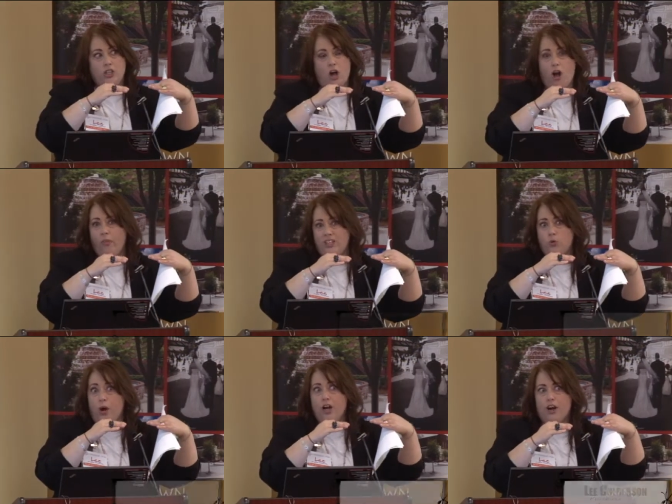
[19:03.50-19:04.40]
on all these
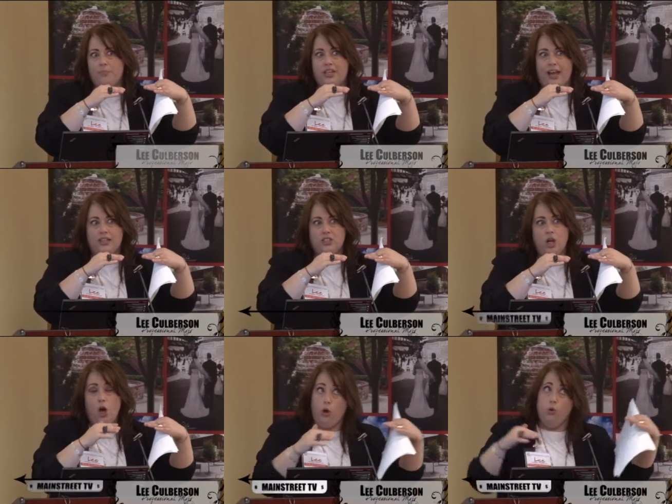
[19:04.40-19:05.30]
Twitter updates.
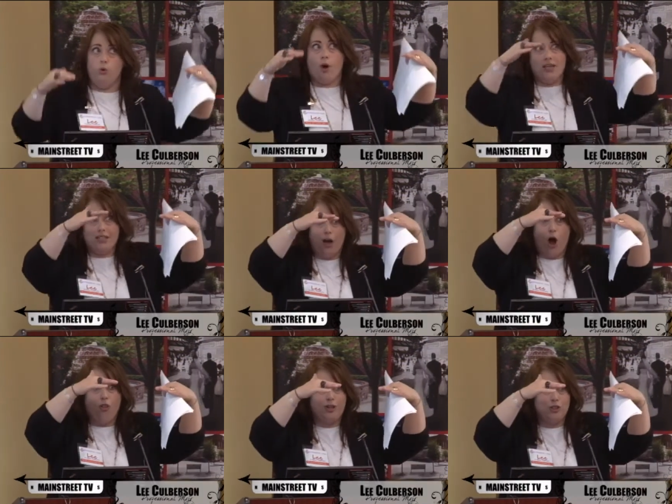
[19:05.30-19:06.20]
Ooh, I see
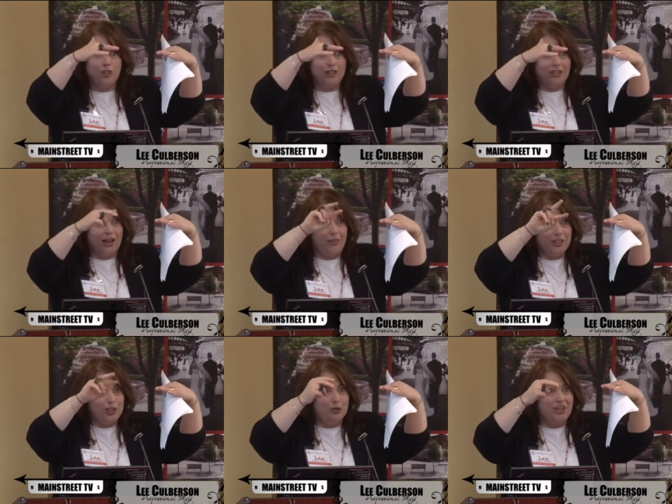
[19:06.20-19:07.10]
all these 2
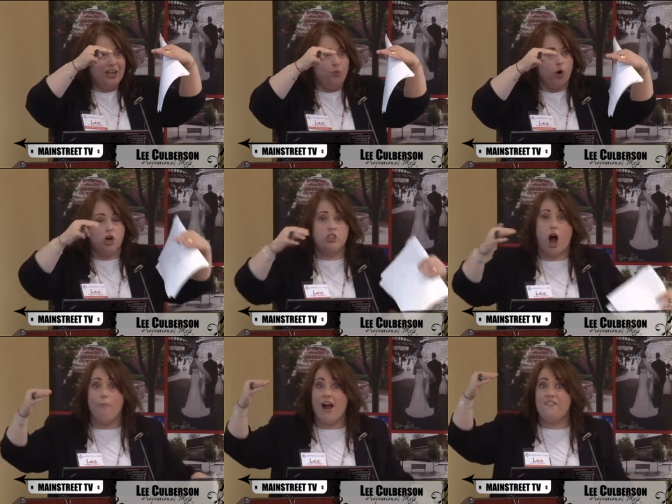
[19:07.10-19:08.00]
keywords
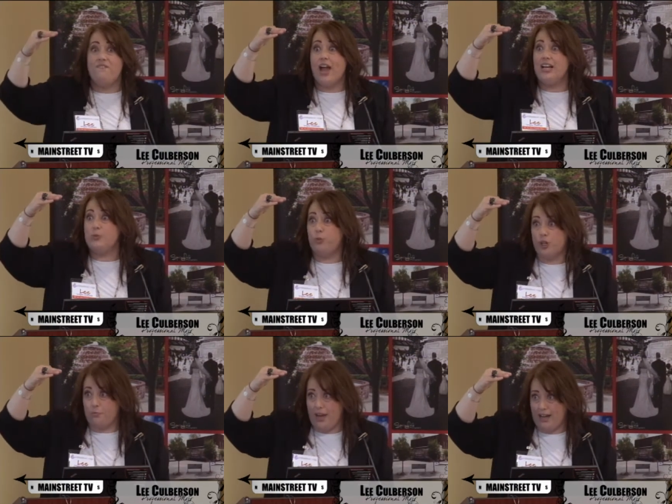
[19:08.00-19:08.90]
on my
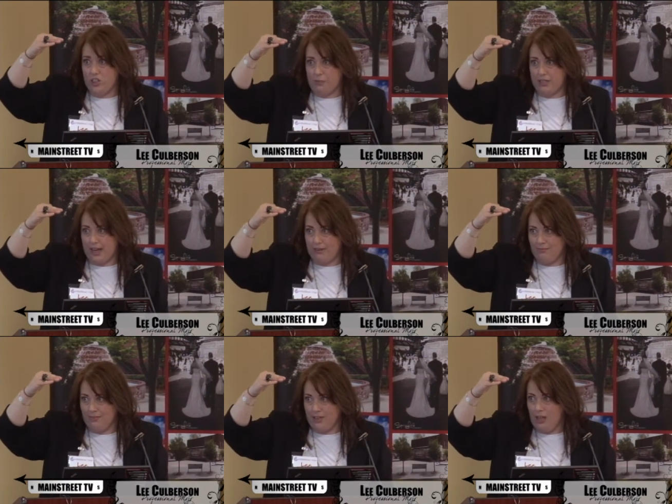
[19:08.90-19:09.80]
Facebook page update.
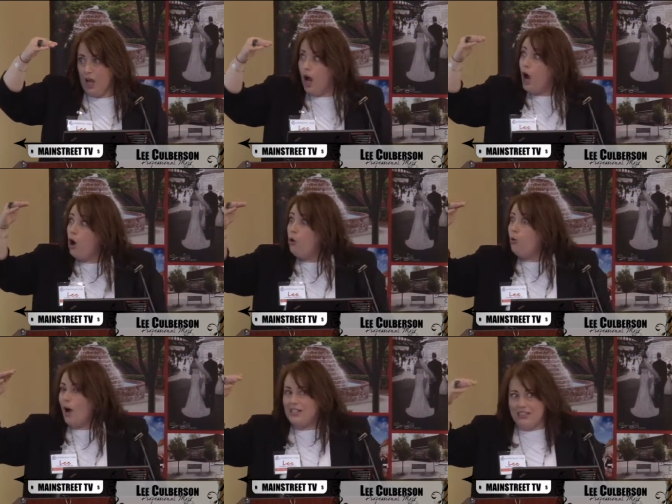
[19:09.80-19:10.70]
Oh,
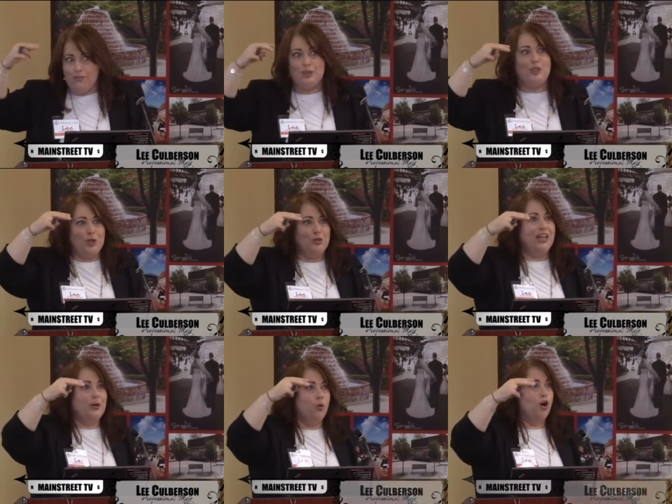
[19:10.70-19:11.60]
I see these 2
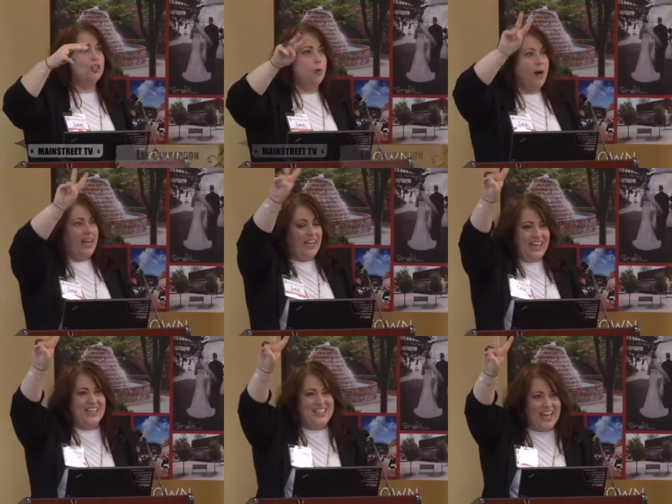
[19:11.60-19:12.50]
keywords on my
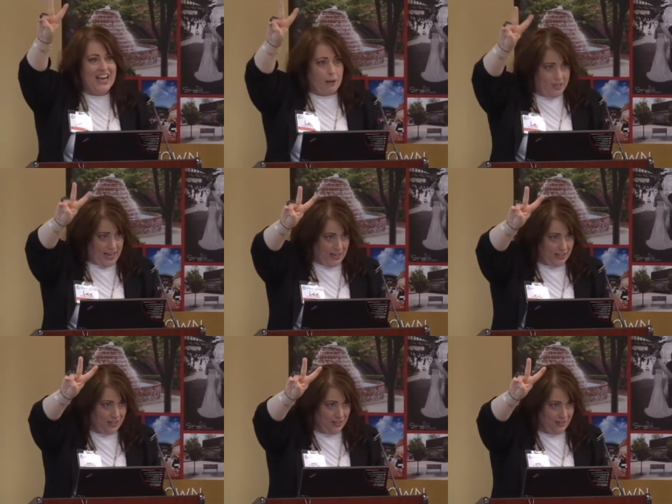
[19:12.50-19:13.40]
LinkedIn
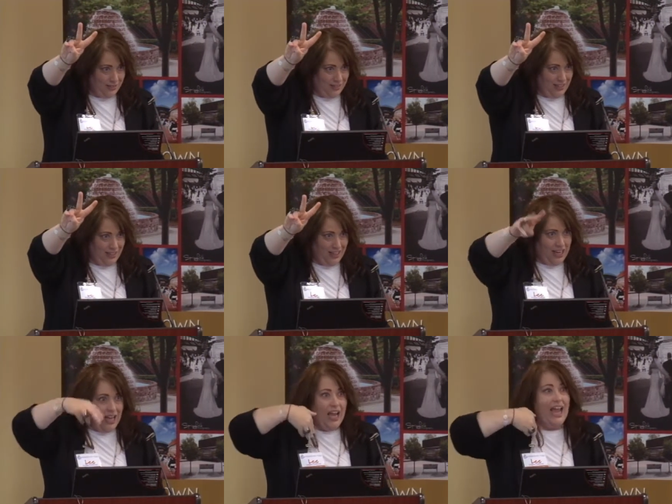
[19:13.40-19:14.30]
updates.
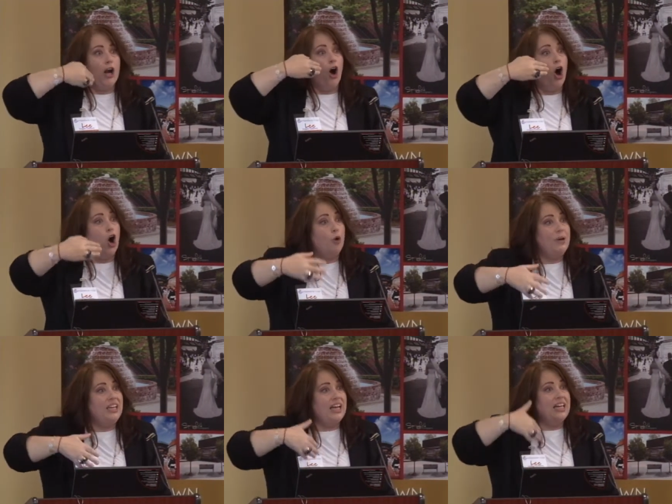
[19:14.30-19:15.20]
It all
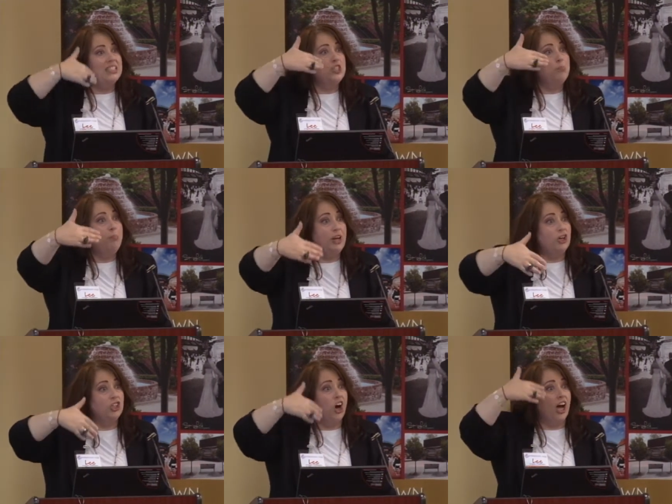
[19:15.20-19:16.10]
begins to
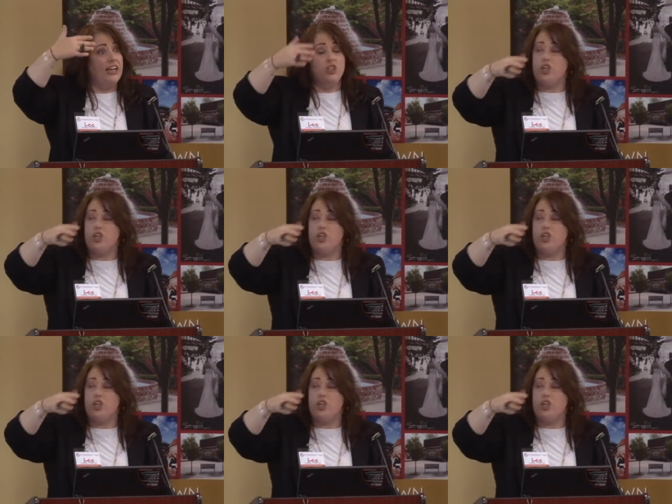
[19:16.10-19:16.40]
build on each